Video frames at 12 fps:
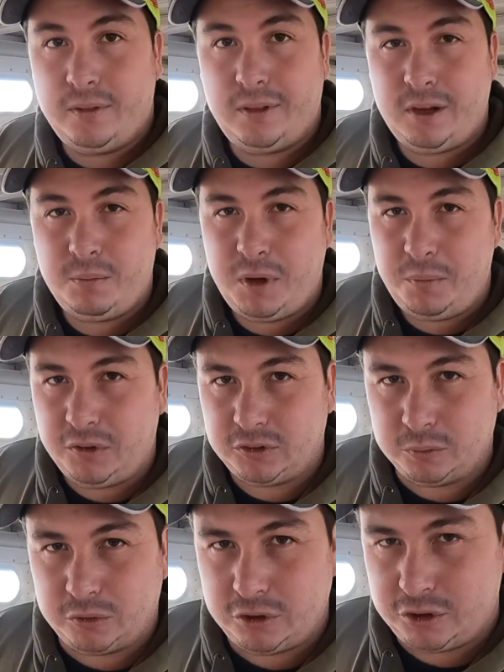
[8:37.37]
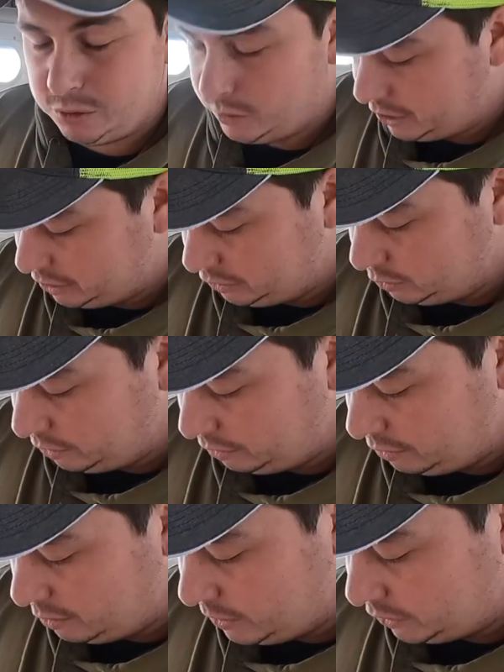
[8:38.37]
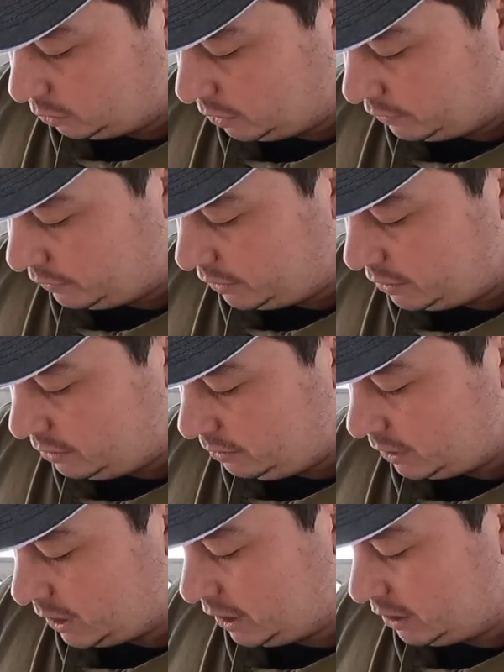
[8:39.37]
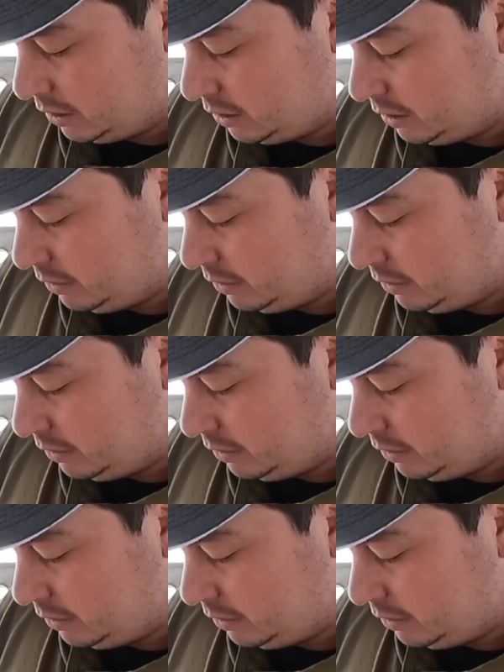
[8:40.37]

There may be some situations where 308s work for you, like